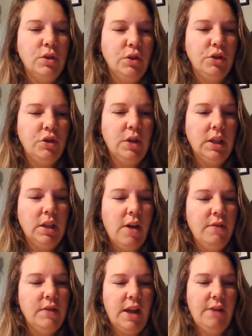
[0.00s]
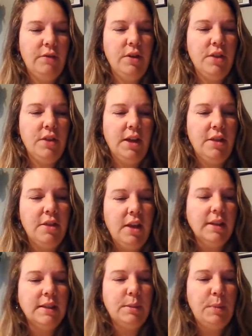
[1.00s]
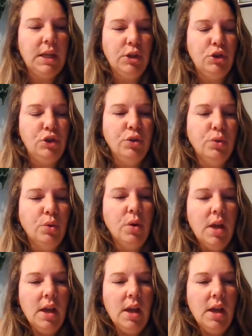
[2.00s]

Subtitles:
nurturing love in everything I think, speak, and do.